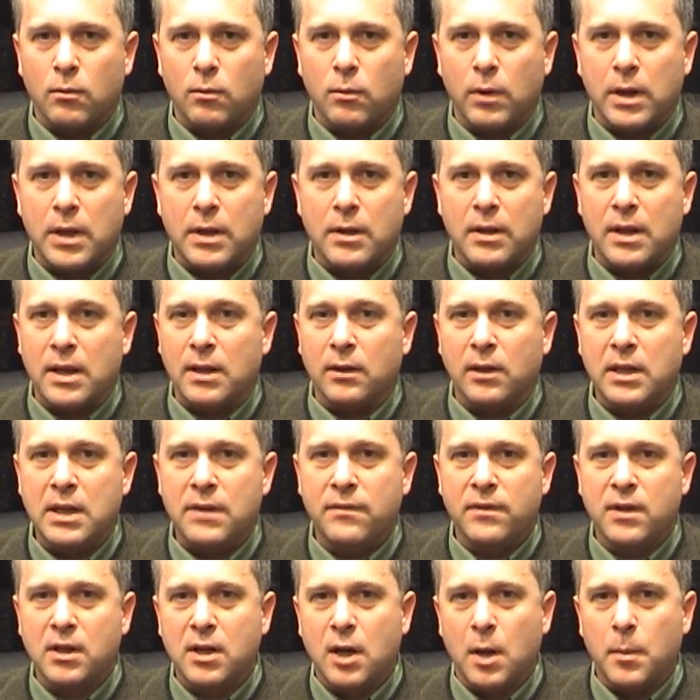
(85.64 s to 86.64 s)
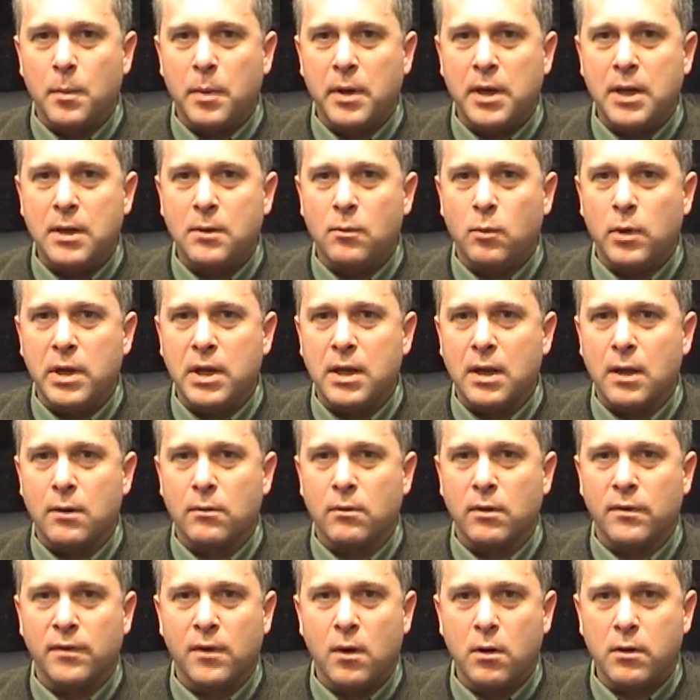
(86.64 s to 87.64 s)
when they leave the company, we
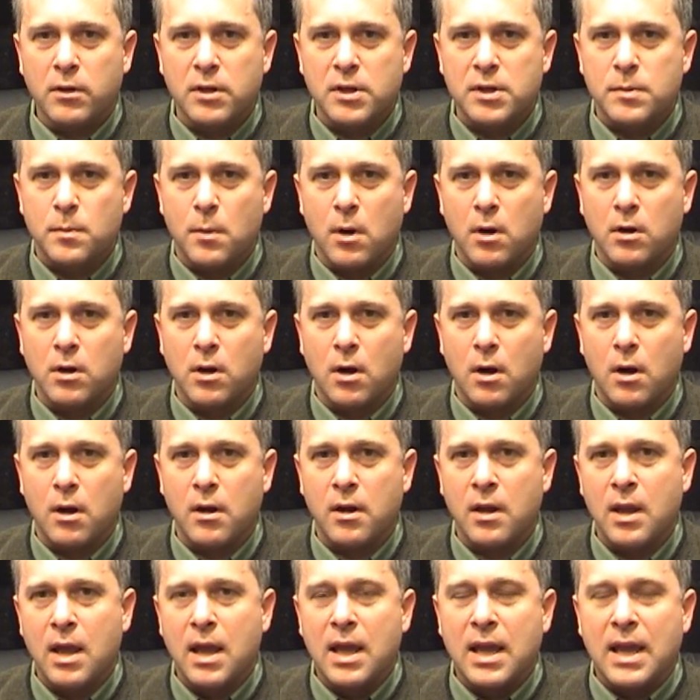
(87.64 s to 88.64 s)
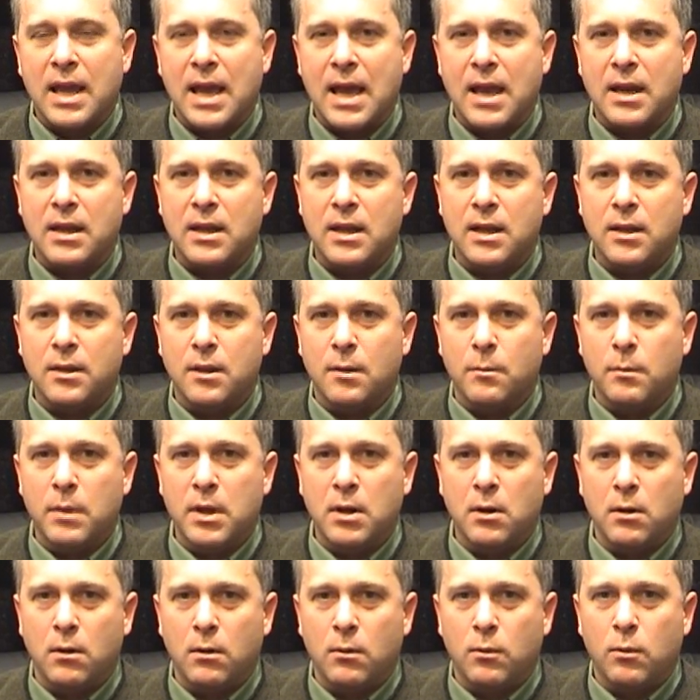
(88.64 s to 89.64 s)
can revoke the smart card, and in the
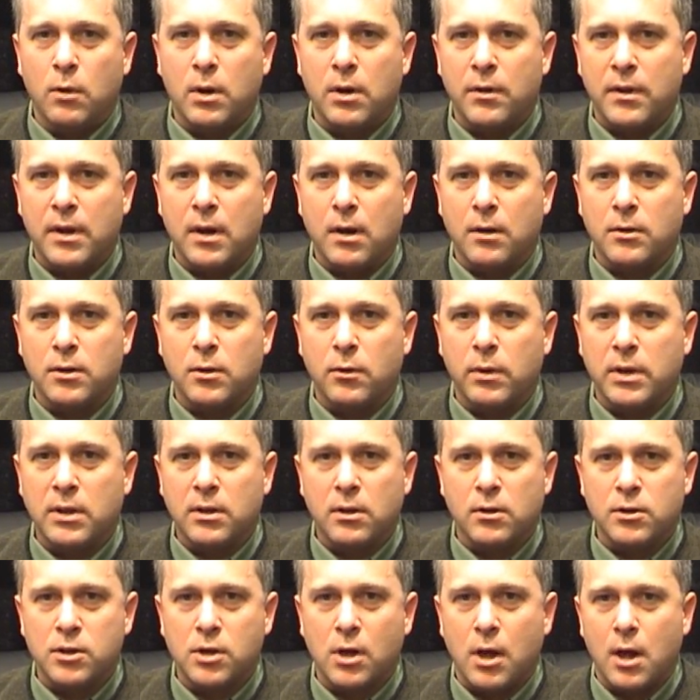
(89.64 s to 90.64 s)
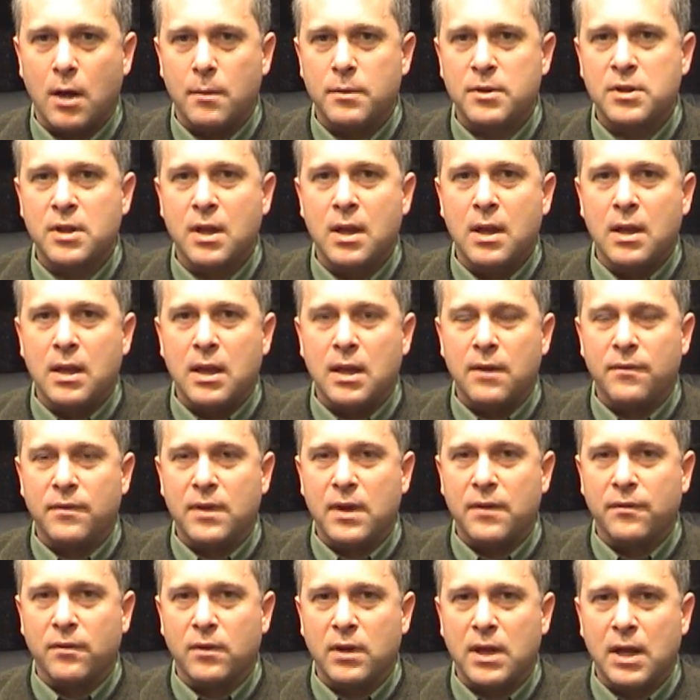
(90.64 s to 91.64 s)
middle where they are doing their jobs, if
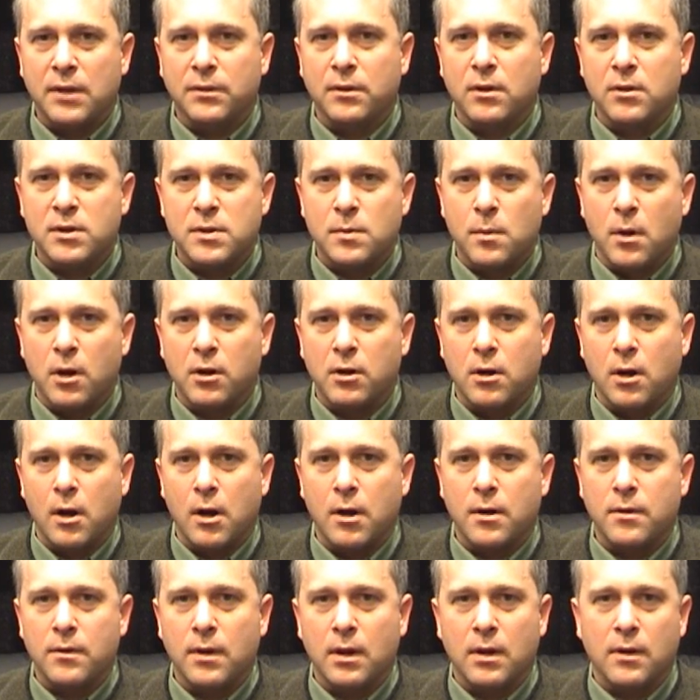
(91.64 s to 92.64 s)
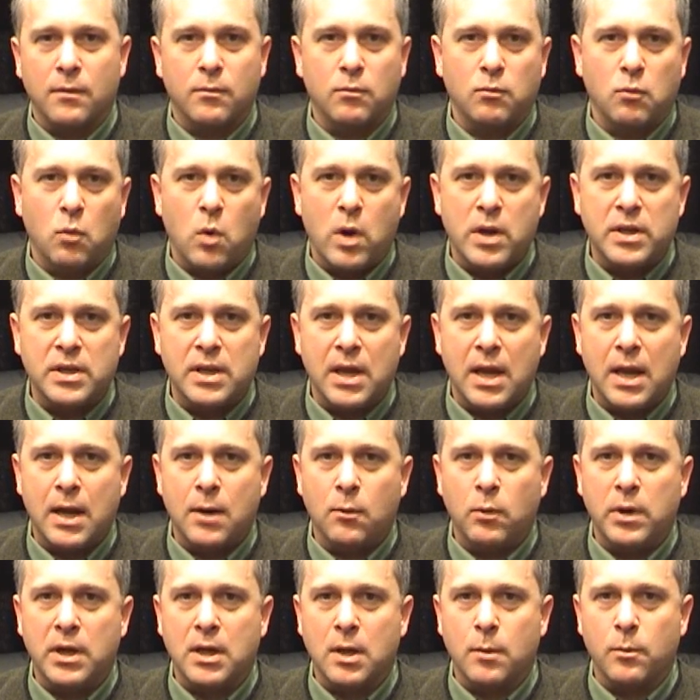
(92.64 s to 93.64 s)
they forget their smart card one
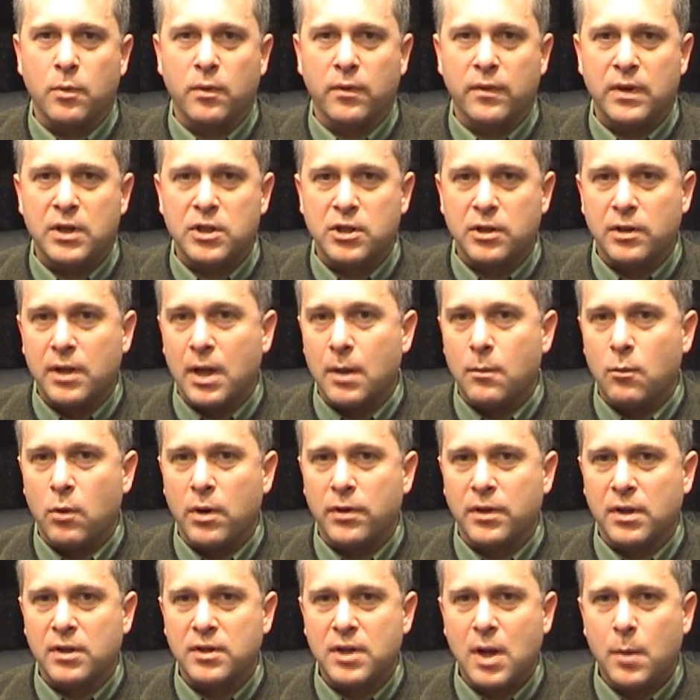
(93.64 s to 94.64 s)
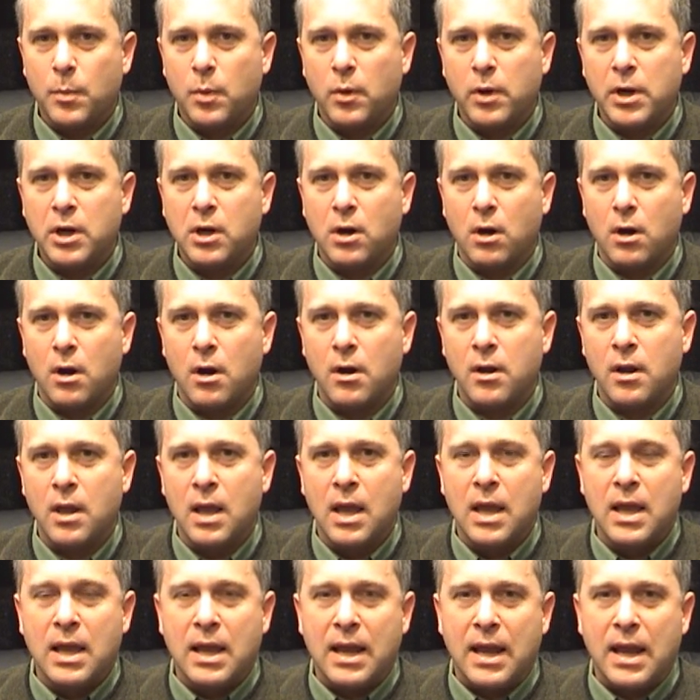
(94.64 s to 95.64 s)
day, we can provision them with a temporary card,
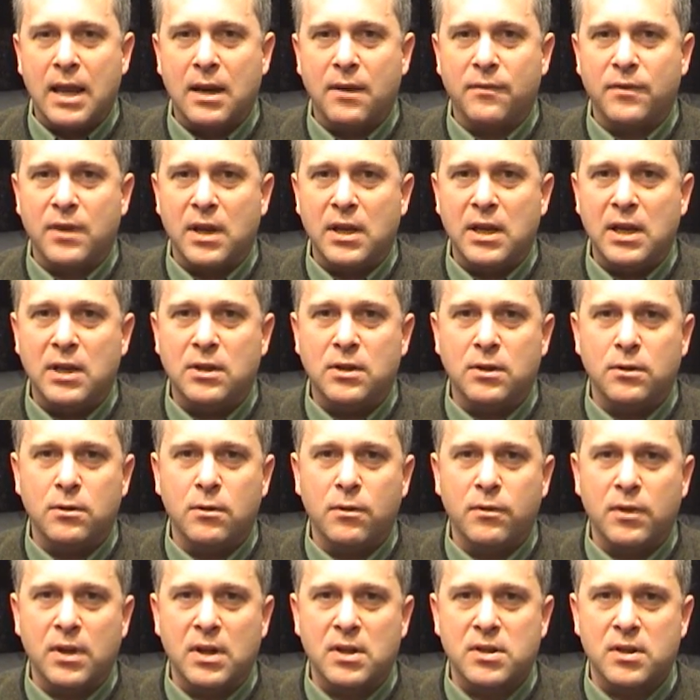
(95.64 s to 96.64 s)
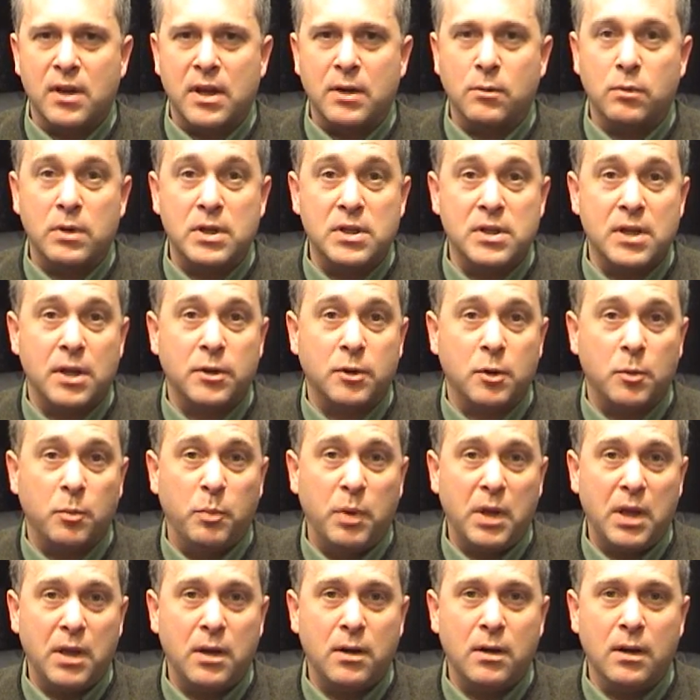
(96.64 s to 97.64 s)
and if they need to do things like reset their
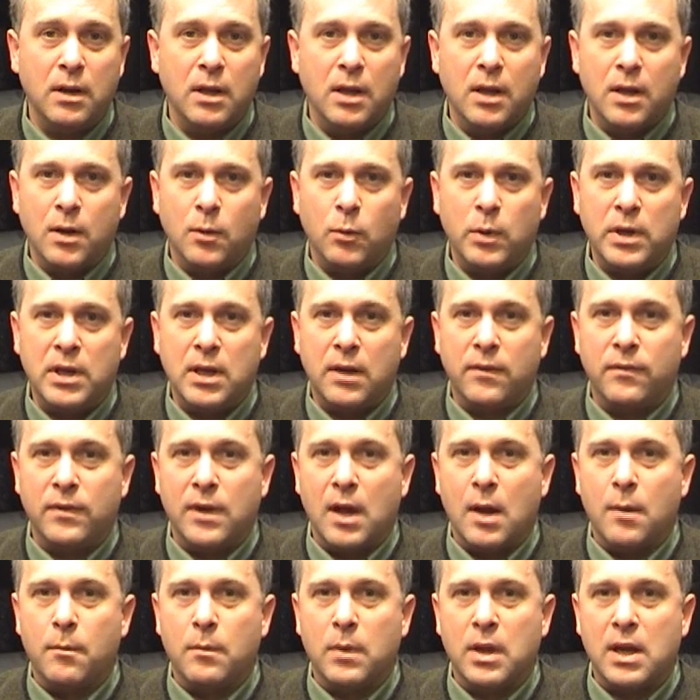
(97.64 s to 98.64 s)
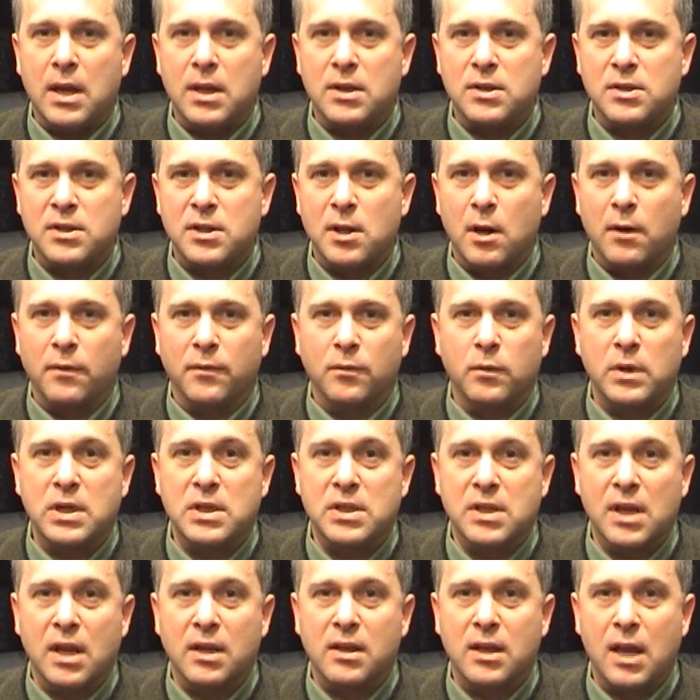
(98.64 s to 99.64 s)
PIN, we give them a
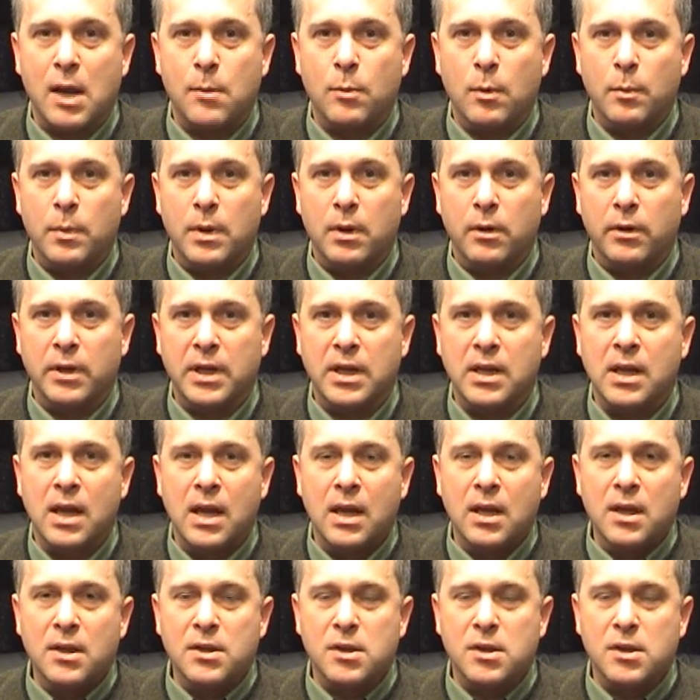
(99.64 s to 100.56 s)
self-reset capability.